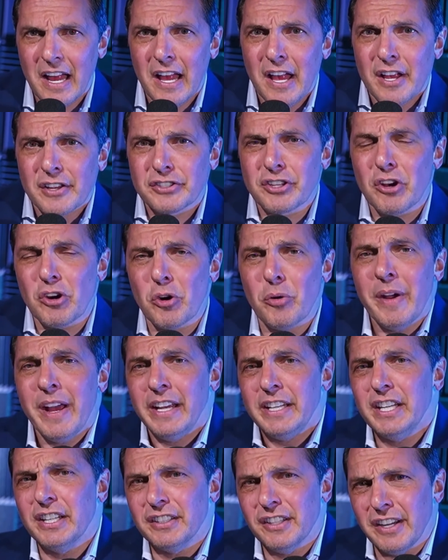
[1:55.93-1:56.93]
So
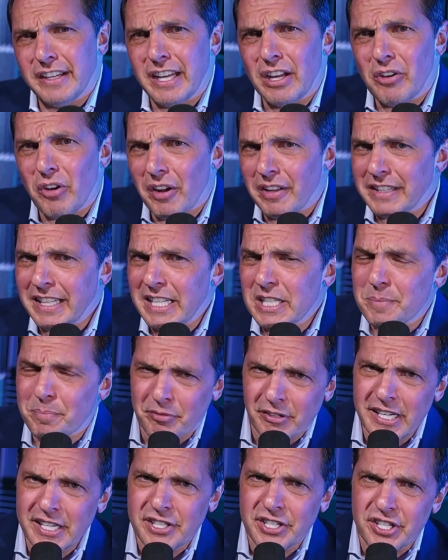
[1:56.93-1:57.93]
you look at all these
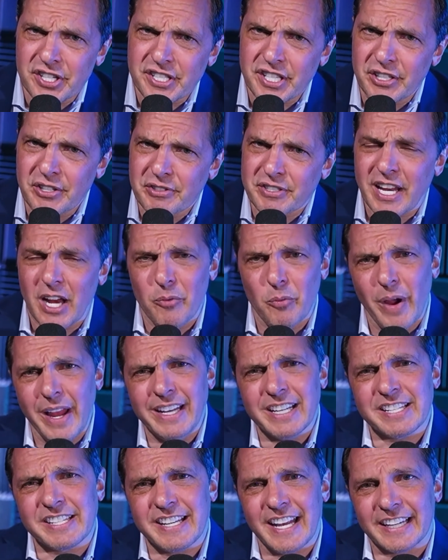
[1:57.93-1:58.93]
breaches and you say, wait a
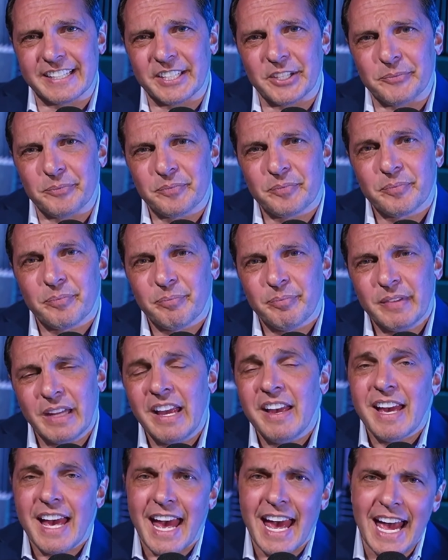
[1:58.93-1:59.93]
second,
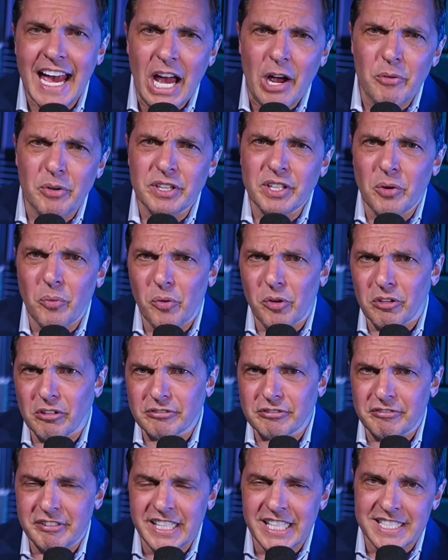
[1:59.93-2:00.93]
how in the world
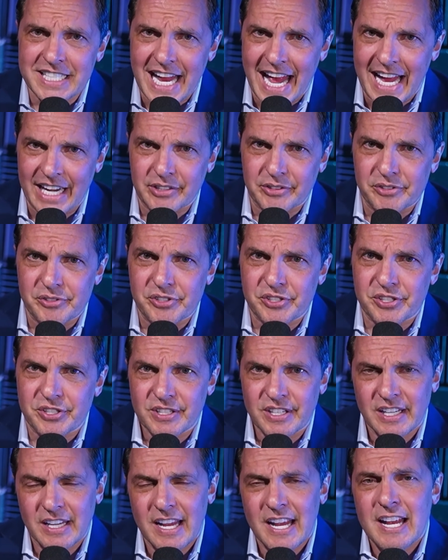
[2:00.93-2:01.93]
are the attackers
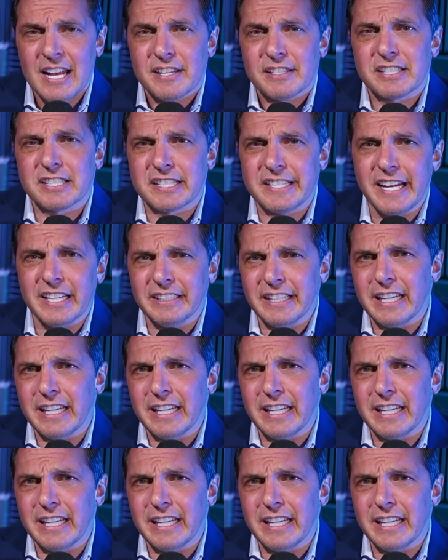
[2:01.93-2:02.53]
stealing